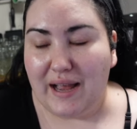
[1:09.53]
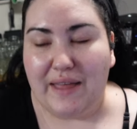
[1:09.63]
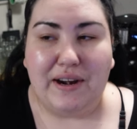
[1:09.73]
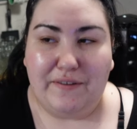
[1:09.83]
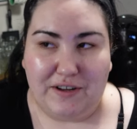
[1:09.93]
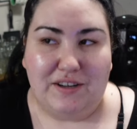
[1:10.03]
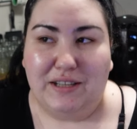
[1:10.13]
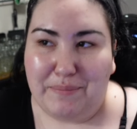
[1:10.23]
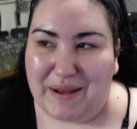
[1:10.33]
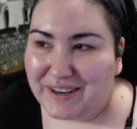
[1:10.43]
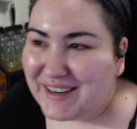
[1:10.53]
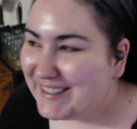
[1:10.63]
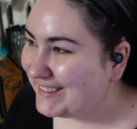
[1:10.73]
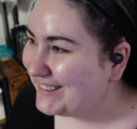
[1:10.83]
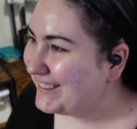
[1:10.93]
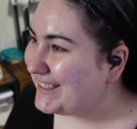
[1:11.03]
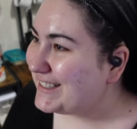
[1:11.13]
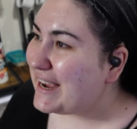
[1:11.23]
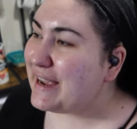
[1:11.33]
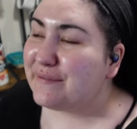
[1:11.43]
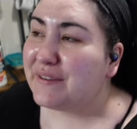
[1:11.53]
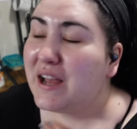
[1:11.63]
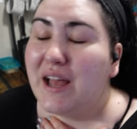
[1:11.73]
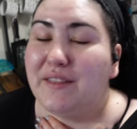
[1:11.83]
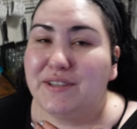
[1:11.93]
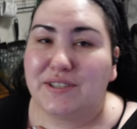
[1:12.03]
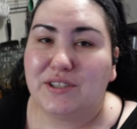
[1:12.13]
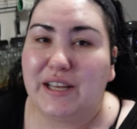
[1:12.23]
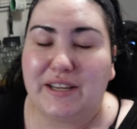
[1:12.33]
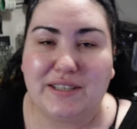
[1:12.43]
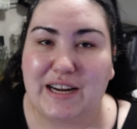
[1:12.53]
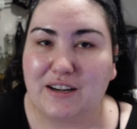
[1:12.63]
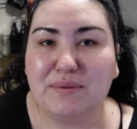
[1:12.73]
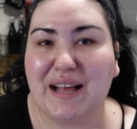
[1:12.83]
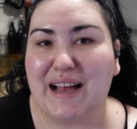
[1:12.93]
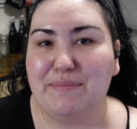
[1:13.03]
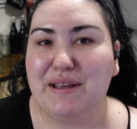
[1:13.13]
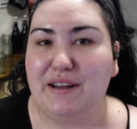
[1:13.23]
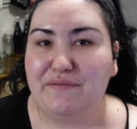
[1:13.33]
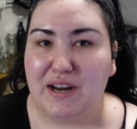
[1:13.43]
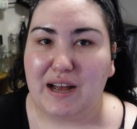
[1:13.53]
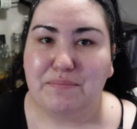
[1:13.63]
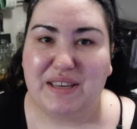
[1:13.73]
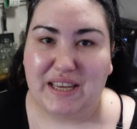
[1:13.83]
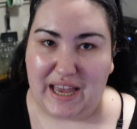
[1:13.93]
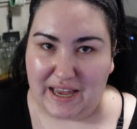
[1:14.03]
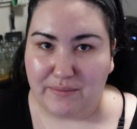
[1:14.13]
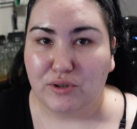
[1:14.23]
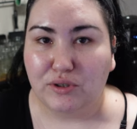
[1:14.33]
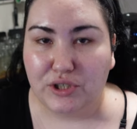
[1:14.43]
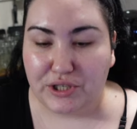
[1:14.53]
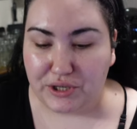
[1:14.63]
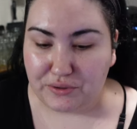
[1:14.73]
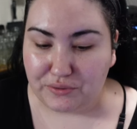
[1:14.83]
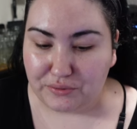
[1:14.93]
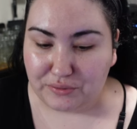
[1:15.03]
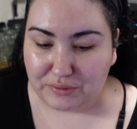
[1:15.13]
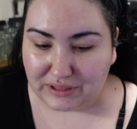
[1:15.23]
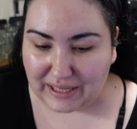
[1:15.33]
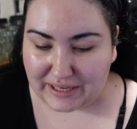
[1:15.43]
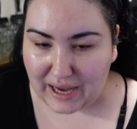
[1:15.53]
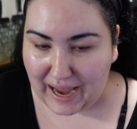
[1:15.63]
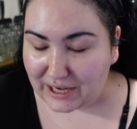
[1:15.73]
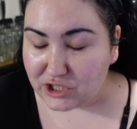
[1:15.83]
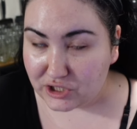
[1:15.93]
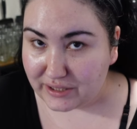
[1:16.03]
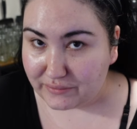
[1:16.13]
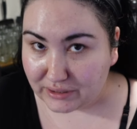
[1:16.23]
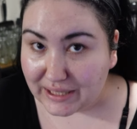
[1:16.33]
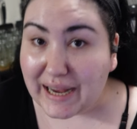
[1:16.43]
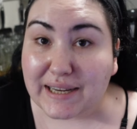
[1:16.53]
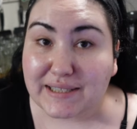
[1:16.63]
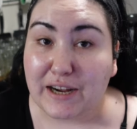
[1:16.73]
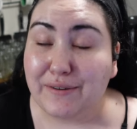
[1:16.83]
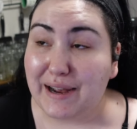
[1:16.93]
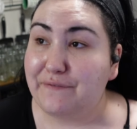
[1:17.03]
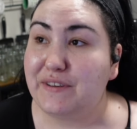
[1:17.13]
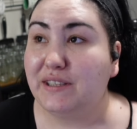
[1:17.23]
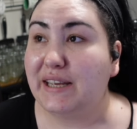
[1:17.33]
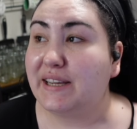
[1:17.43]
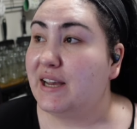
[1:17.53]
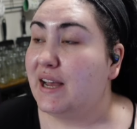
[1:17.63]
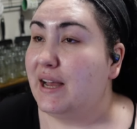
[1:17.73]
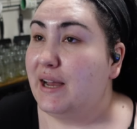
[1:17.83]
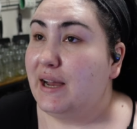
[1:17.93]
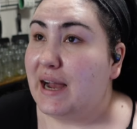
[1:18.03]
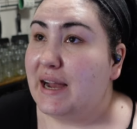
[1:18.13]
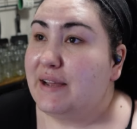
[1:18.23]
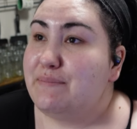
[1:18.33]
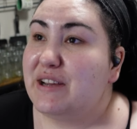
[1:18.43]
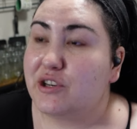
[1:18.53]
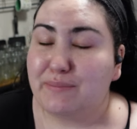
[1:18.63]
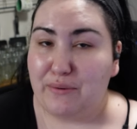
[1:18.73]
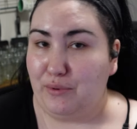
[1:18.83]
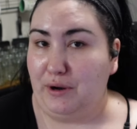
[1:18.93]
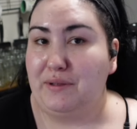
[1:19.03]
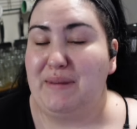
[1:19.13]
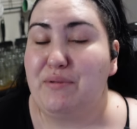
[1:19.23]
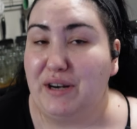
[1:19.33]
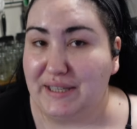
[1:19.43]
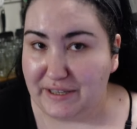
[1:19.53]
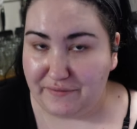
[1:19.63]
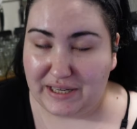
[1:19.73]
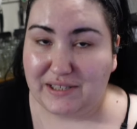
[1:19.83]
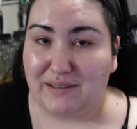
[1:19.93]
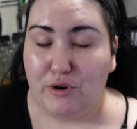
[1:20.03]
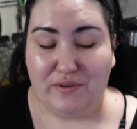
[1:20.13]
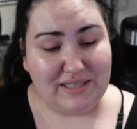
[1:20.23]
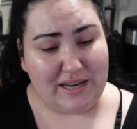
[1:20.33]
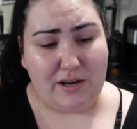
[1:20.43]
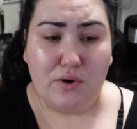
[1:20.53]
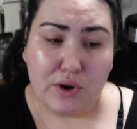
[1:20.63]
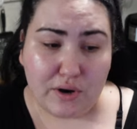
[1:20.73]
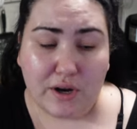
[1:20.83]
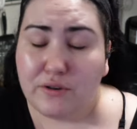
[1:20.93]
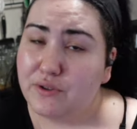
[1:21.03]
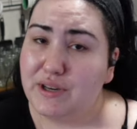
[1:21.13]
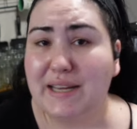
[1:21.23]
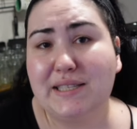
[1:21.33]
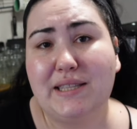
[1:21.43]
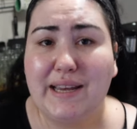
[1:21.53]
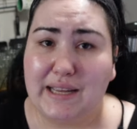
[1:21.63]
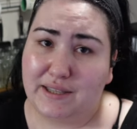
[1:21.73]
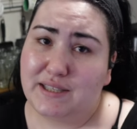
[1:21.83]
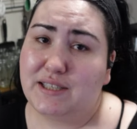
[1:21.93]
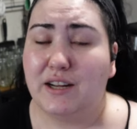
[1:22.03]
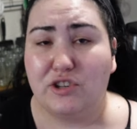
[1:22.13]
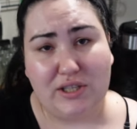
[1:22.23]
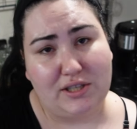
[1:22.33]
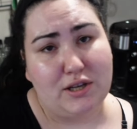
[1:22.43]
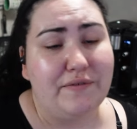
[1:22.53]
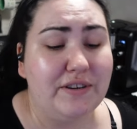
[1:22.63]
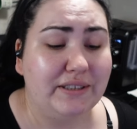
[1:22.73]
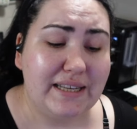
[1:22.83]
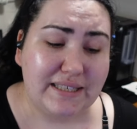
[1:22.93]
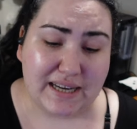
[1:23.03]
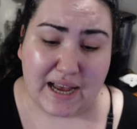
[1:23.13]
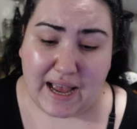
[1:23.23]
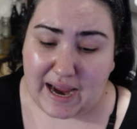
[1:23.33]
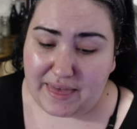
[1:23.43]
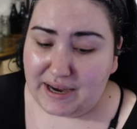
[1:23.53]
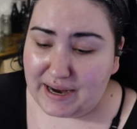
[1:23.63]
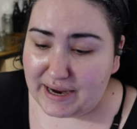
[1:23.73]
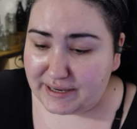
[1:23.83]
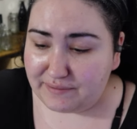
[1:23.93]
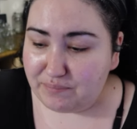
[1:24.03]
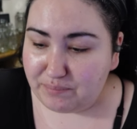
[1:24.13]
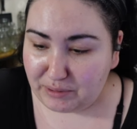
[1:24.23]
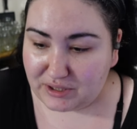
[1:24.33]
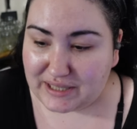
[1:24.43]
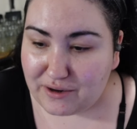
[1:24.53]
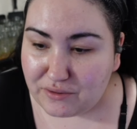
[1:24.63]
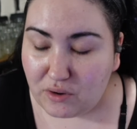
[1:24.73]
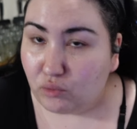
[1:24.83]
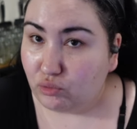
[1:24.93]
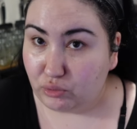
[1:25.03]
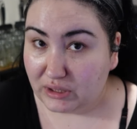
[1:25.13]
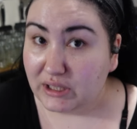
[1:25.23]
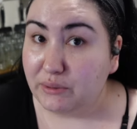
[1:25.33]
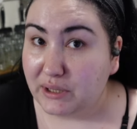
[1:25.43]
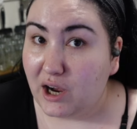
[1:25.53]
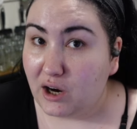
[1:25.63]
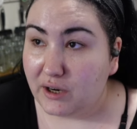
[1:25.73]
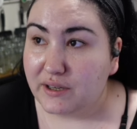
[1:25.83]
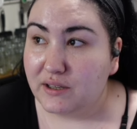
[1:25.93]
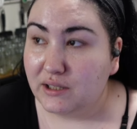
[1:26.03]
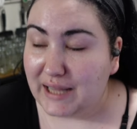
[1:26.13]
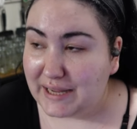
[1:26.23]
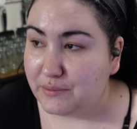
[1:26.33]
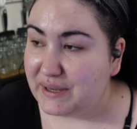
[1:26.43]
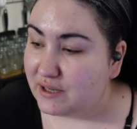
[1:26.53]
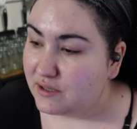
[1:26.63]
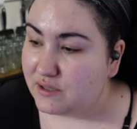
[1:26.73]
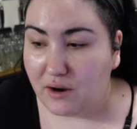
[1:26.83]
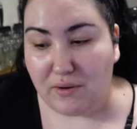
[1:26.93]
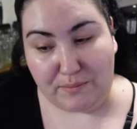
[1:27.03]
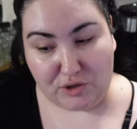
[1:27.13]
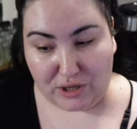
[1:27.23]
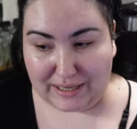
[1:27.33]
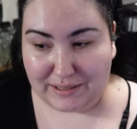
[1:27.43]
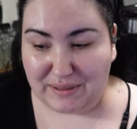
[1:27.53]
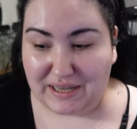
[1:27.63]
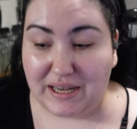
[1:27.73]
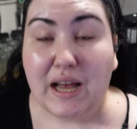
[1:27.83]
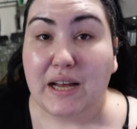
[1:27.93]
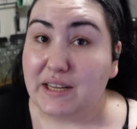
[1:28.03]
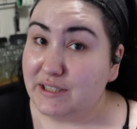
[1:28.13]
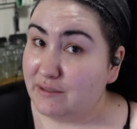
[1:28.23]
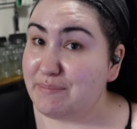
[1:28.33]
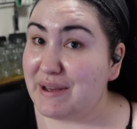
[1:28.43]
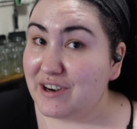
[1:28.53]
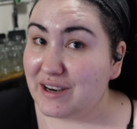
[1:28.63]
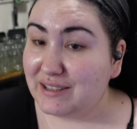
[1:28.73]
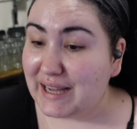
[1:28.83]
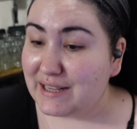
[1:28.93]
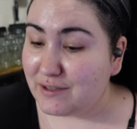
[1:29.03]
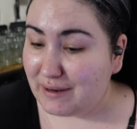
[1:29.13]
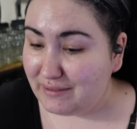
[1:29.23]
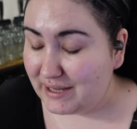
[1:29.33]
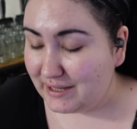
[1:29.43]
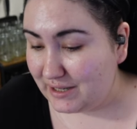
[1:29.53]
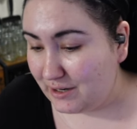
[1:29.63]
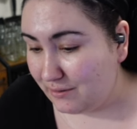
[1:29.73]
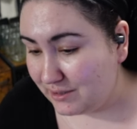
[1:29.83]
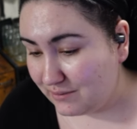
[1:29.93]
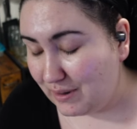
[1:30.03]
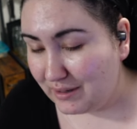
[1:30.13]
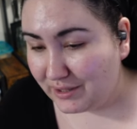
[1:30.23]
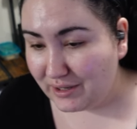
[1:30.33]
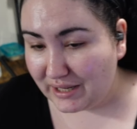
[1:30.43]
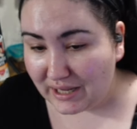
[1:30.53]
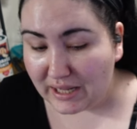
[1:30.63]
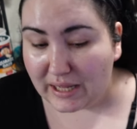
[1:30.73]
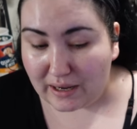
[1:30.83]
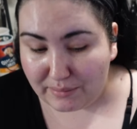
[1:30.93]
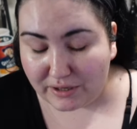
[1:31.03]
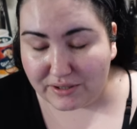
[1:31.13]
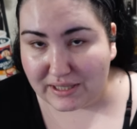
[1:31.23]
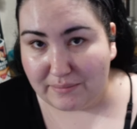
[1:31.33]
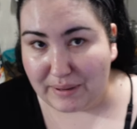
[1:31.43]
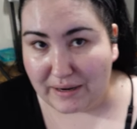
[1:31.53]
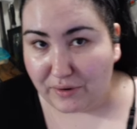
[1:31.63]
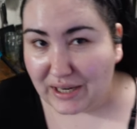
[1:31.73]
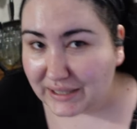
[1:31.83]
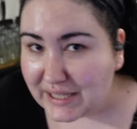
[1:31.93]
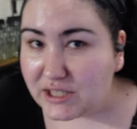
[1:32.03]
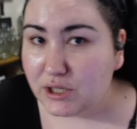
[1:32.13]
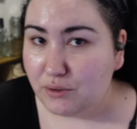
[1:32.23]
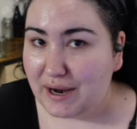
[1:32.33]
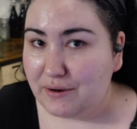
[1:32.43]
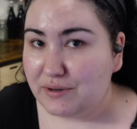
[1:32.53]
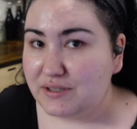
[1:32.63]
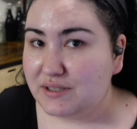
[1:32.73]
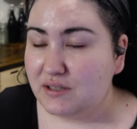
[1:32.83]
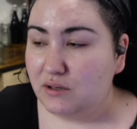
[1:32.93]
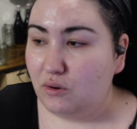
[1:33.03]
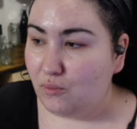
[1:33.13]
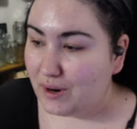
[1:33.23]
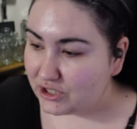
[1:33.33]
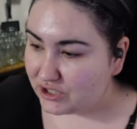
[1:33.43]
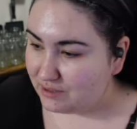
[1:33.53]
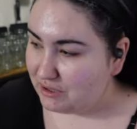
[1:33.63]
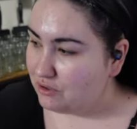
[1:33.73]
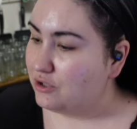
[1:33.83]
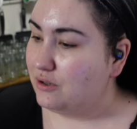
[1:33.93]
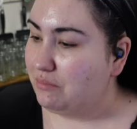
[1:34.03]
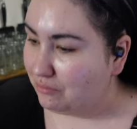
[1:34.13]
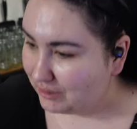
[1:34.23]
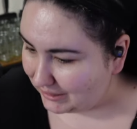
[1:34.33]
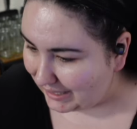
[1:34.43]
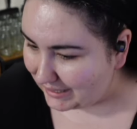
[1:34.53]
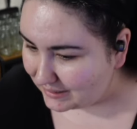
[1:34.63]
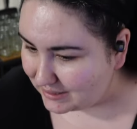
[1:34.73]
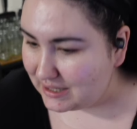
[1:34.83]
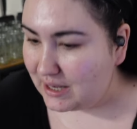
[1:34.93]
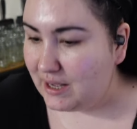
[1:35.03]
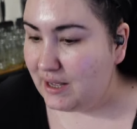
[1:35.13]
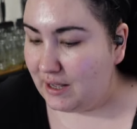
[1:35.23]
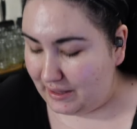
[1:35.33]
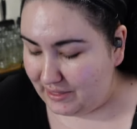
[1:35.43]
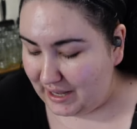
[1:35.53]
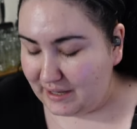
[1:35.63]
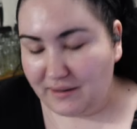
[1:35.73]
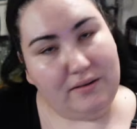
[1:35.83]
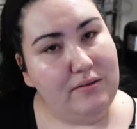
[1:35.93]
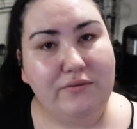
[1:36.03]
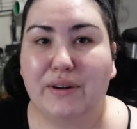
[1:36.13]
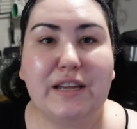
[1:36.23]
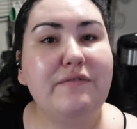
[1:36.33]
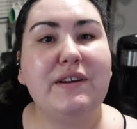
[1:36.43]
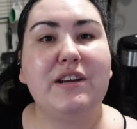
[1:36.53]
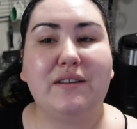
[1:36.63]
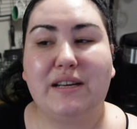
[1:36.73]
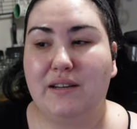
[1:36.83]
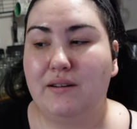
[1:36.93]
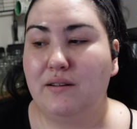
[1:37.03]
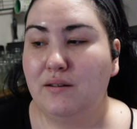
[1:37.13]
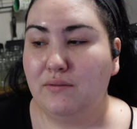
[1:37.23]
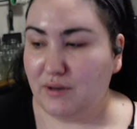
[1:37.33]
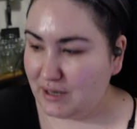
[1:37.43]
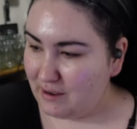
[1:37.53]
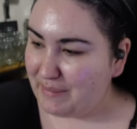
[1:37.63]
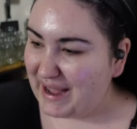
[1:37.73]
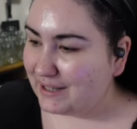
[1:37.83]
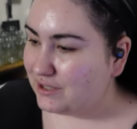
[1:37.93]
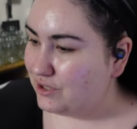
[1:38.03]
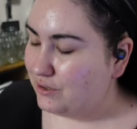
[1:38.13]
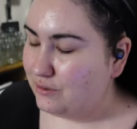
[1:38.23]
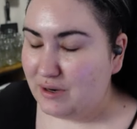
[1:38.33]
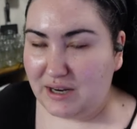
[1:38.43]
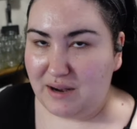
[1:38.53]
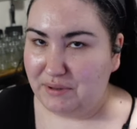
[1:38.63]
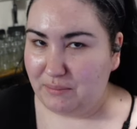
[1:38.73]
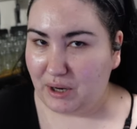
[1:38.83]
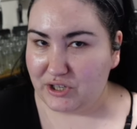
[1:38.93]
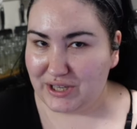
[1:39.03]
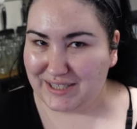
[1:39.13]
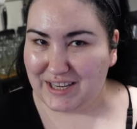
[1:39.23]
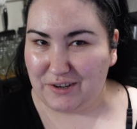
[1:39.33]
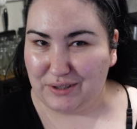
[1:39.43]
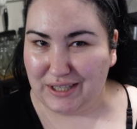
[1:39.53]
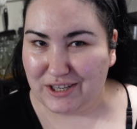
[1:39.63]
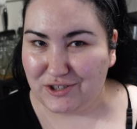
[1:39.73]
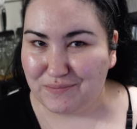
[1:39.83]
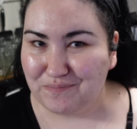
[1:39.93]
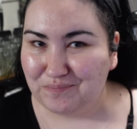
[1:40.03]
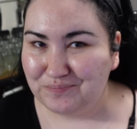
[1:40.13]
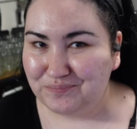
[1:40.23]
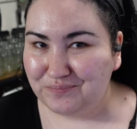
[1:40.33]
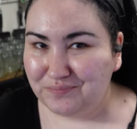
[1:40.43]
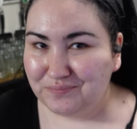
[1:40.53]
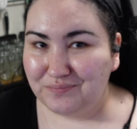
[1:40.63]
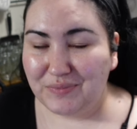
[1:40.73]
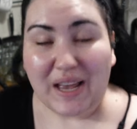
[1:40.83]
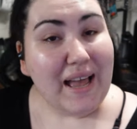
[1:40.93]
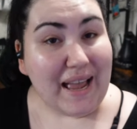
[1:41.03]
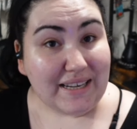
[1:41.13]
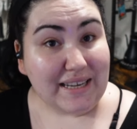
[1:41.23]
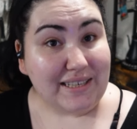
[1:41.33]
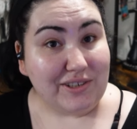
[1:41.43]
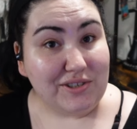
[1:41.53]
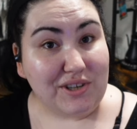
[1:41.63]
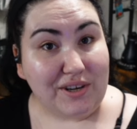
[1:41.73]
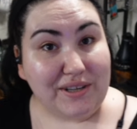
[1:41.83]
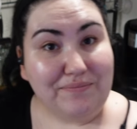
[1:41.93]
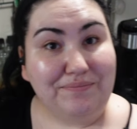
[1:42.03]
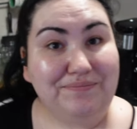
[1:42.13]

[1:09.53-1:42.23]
And then I felt a lot better because I have this like terrible habit of not being able to like actually relax. I feel like I measure my worth and my productivity. So I'm always like, go, go, go, do the next thing, get this done, check this off your list. And then I burnt out really, really hard last week. So I'm trying to be a little bit better at that. So I think, you know, it's 1:30. I'm going to go sit in bed for at least 2 hours, watch some YouTube, relax, and then reinvigorated, we'll come back to do a couple of projects here in the kitchen and get dinner started.